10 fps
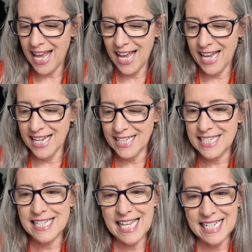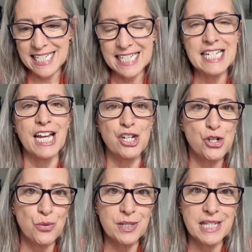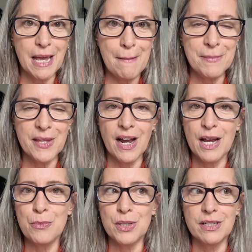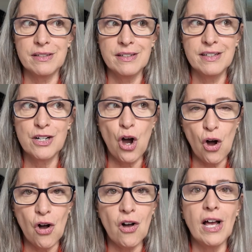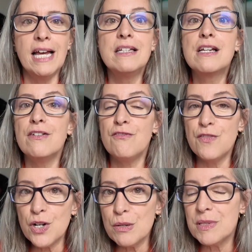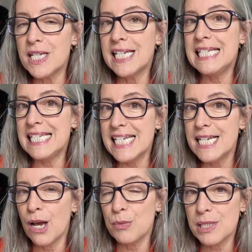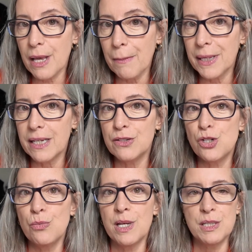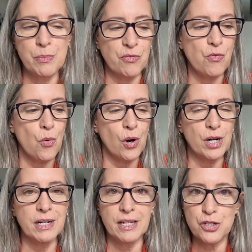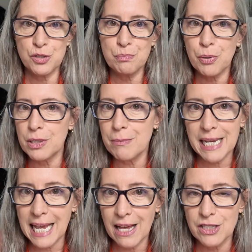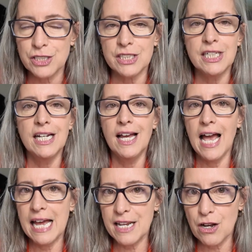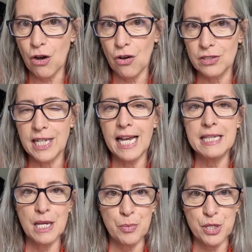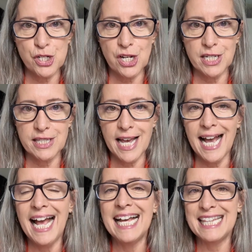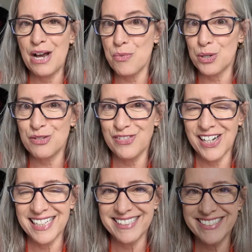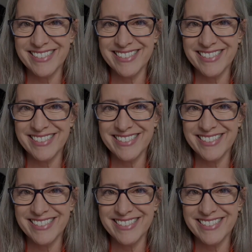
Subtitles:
and they did. And I assured them that I would call and confirm that indeed I was coming 2 weeks before, and I just put it in my calendar and I called, and they appreciated that, and that worked fine.